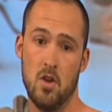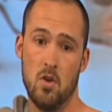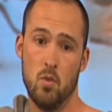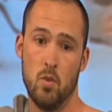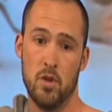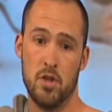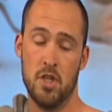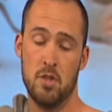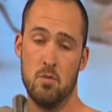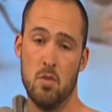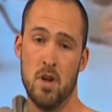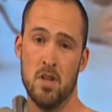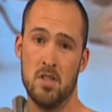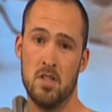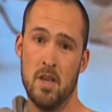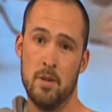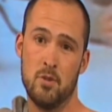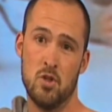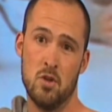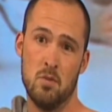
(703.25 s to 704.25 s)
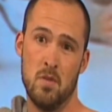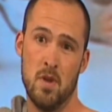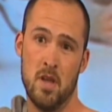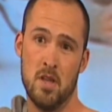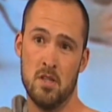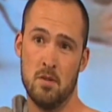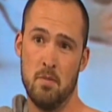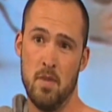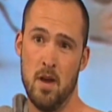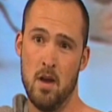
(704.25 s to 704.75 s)
which is my septum
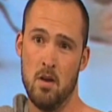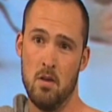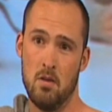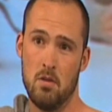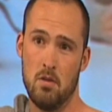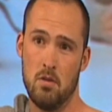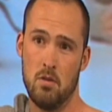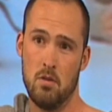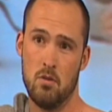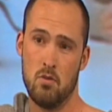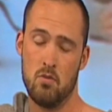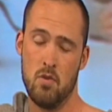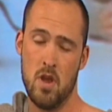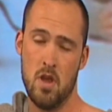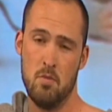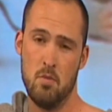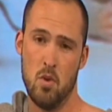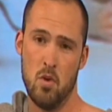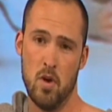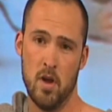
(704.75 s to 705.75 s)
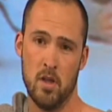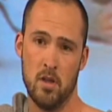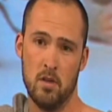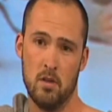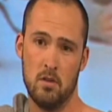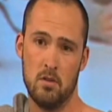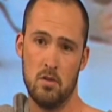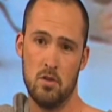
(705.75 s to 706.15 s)
is about 3.2